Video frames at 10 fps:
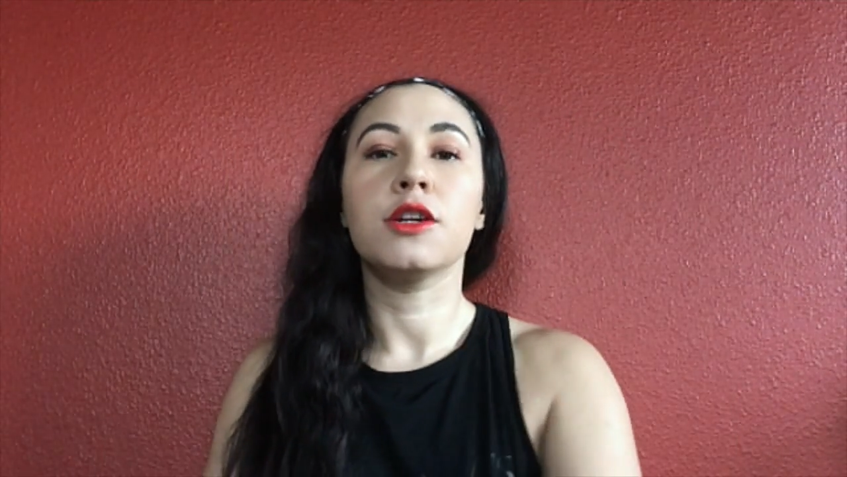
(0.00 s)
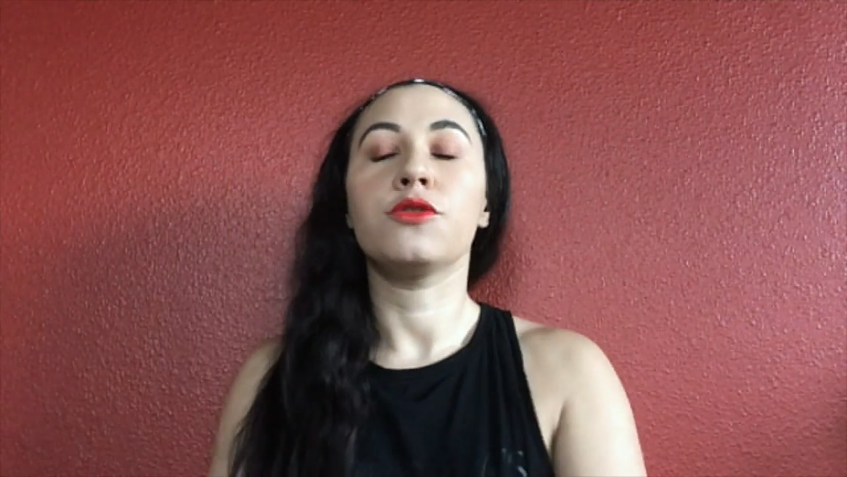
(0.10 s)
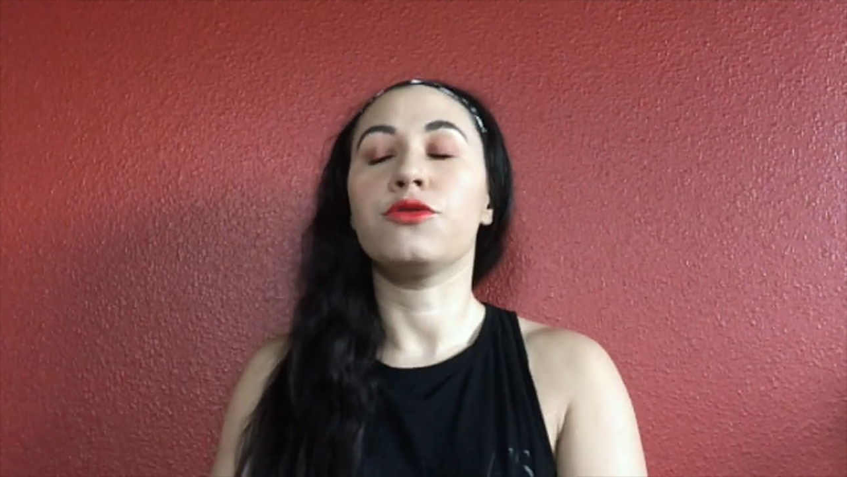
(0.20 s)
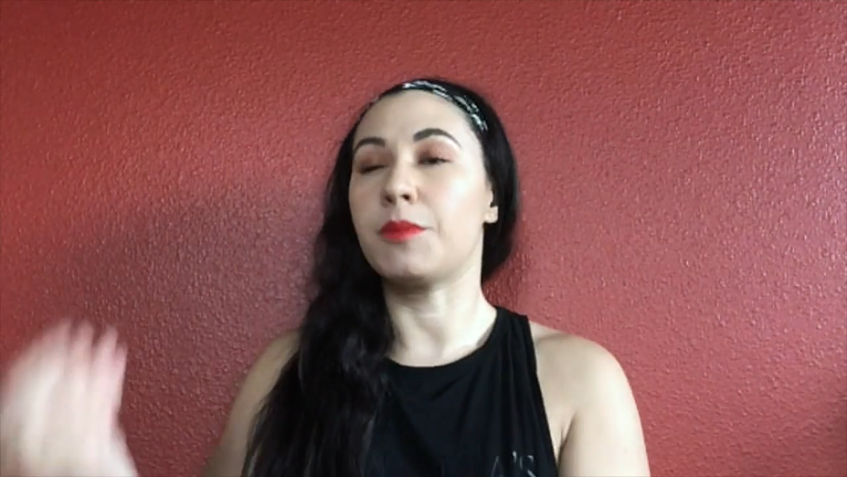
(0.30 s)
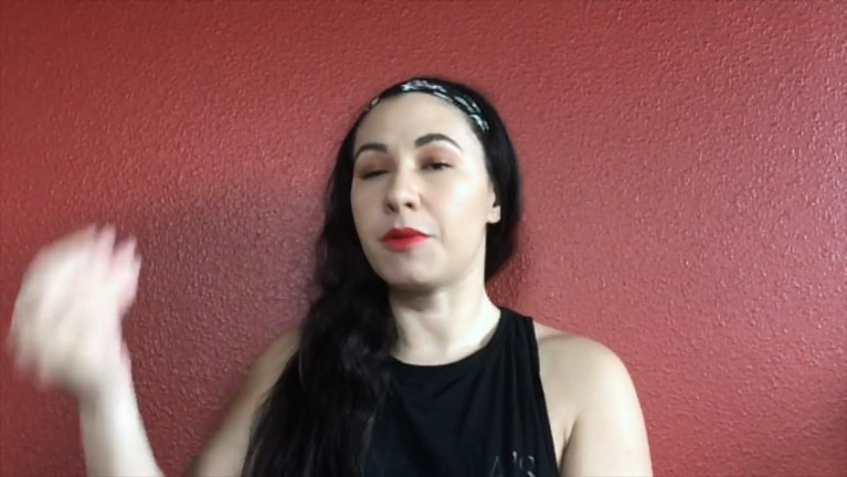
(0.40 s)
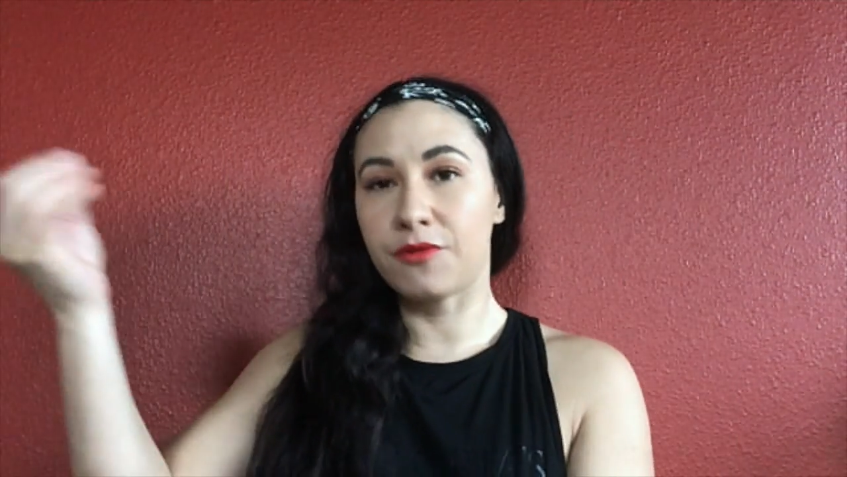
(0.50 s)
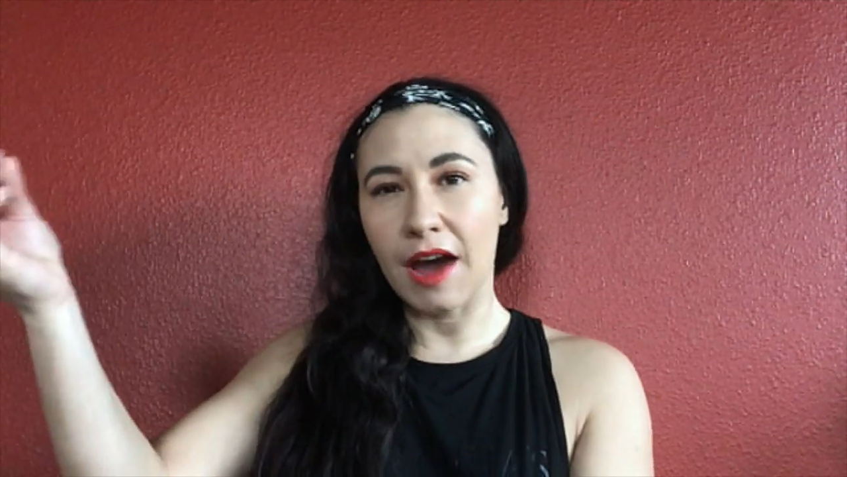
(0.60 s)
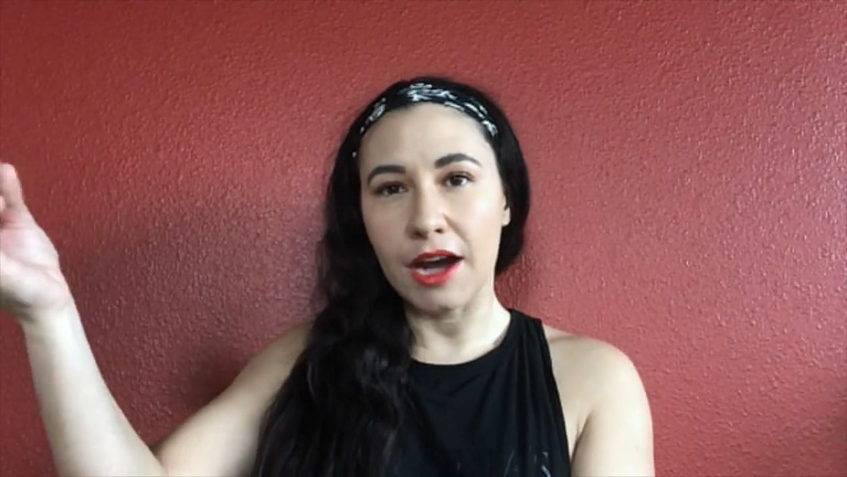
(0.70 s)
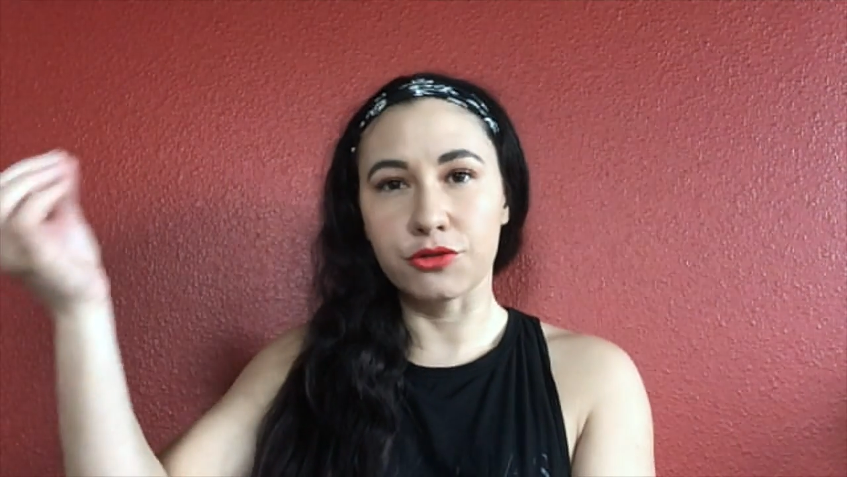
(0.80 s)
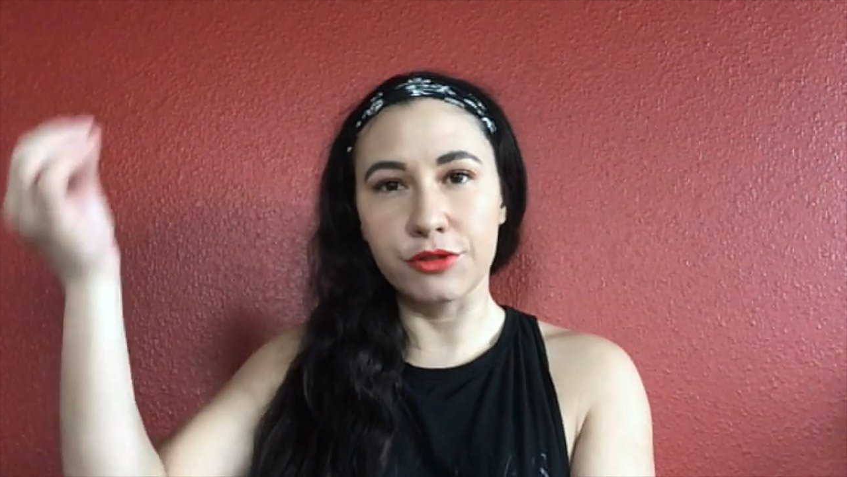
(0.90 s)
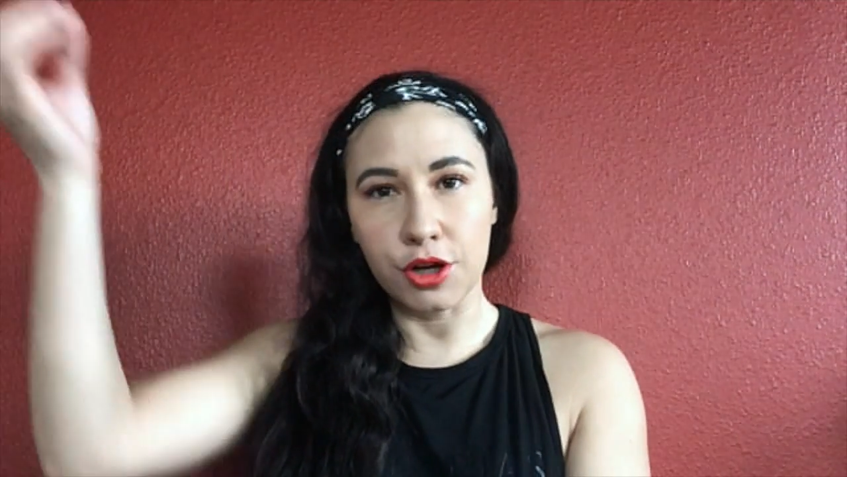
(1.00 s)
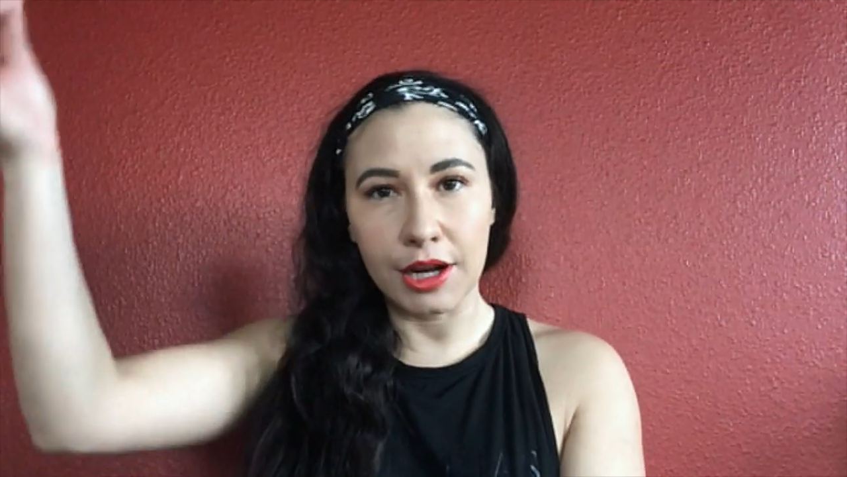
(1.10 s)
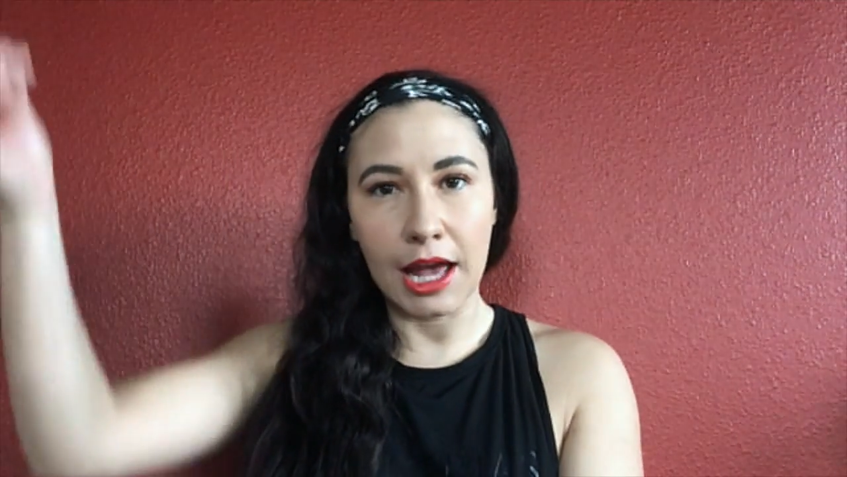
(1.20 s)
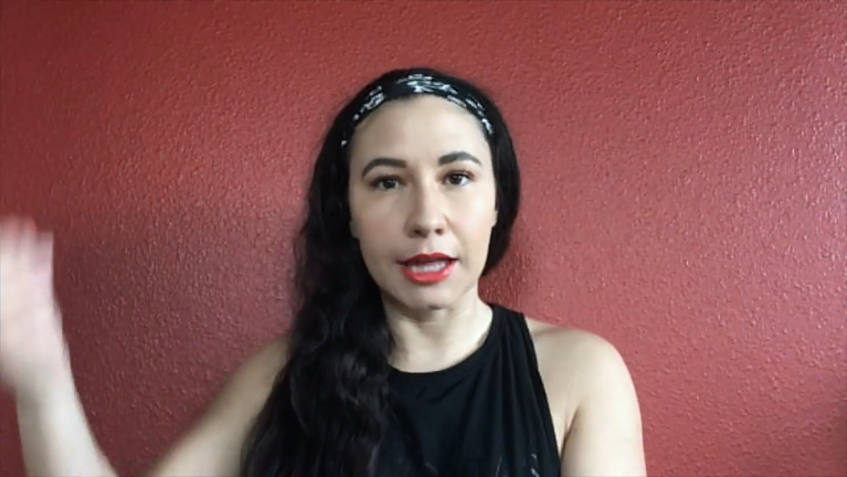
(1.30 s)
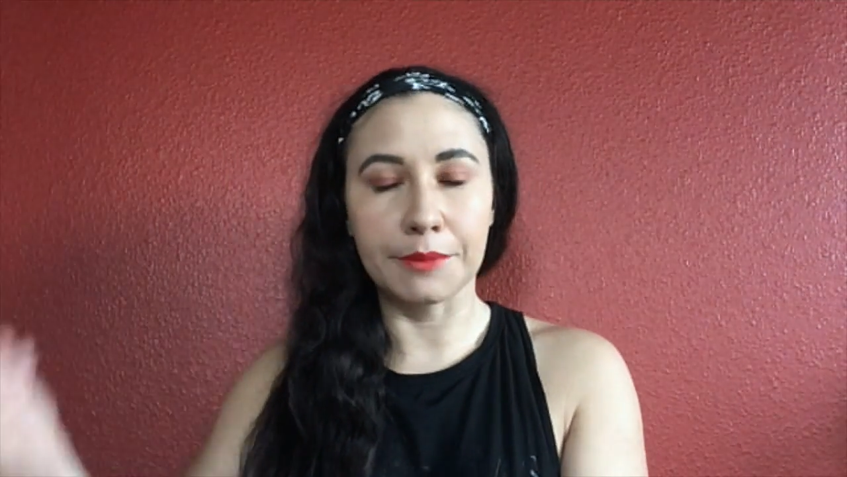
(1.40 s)
from a factory on
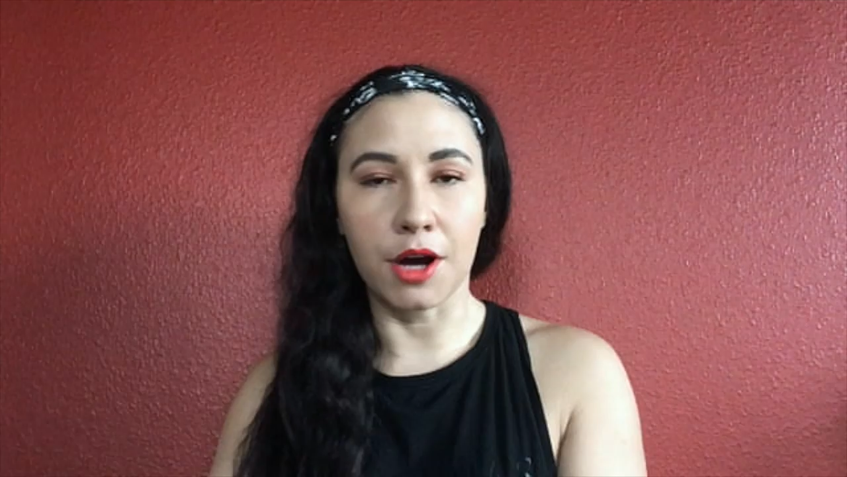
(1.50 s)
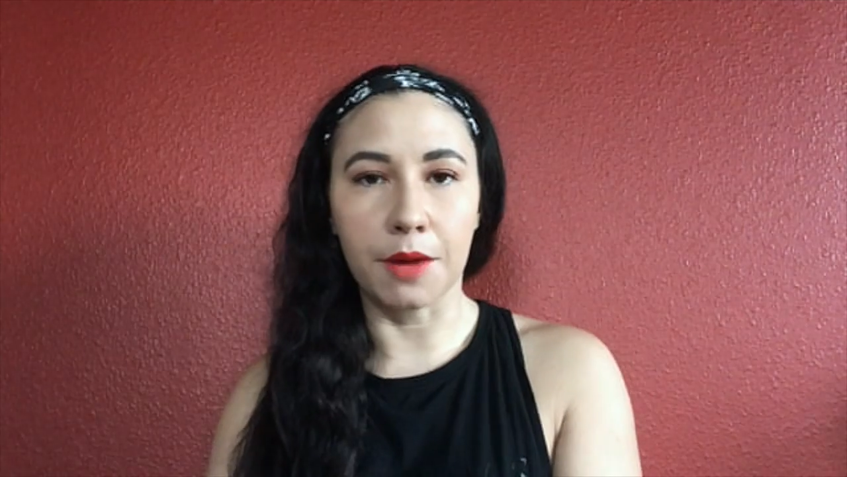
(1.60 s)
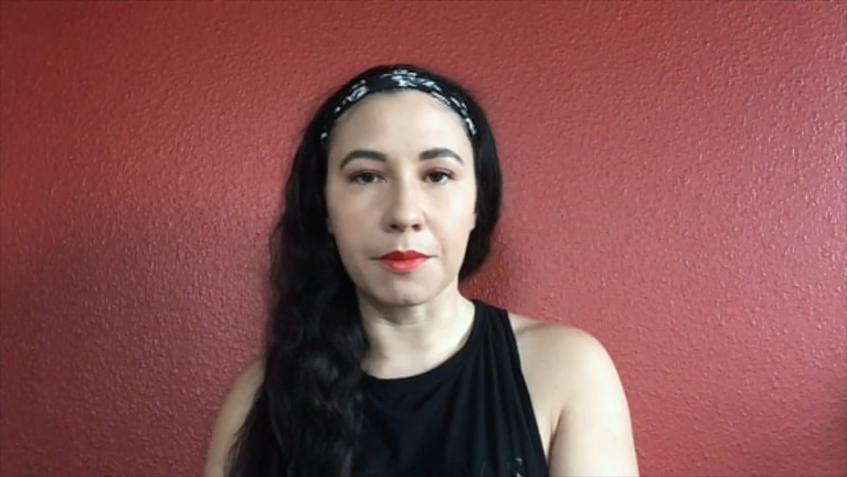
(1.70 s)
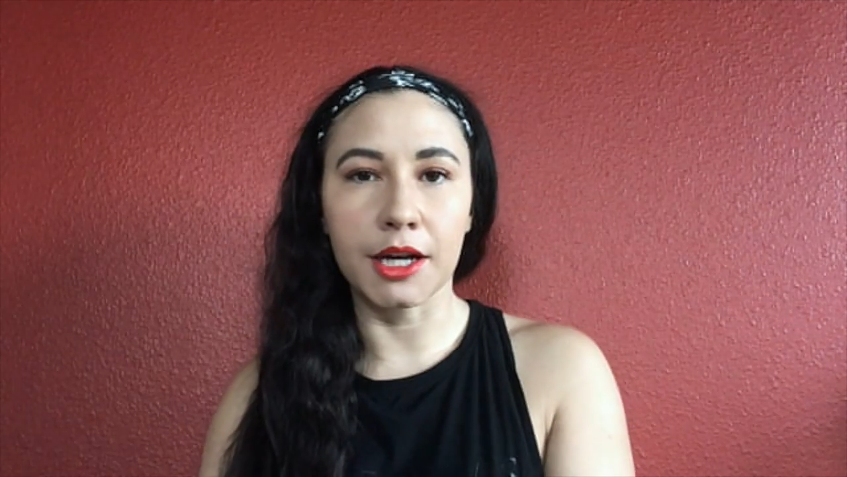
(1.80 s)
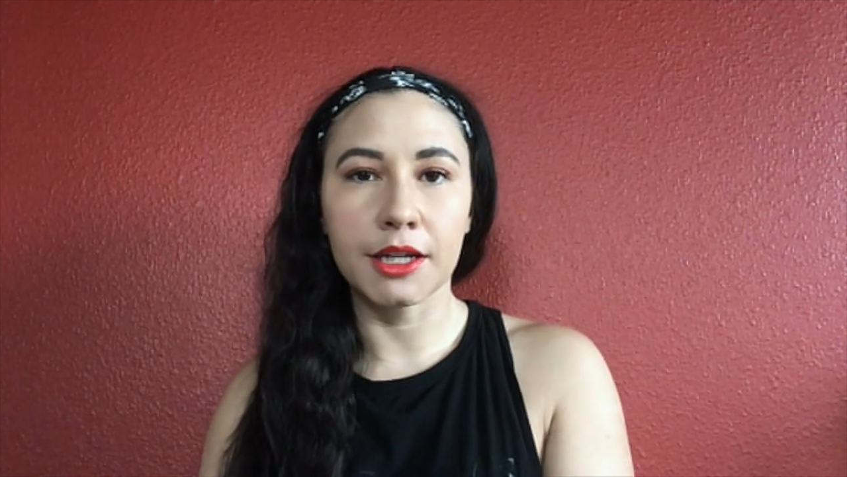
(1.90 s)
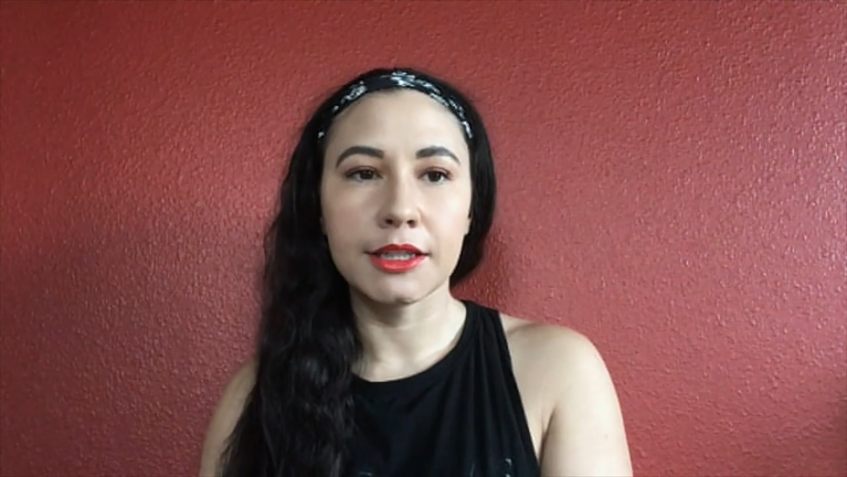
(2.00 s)
Alibaba,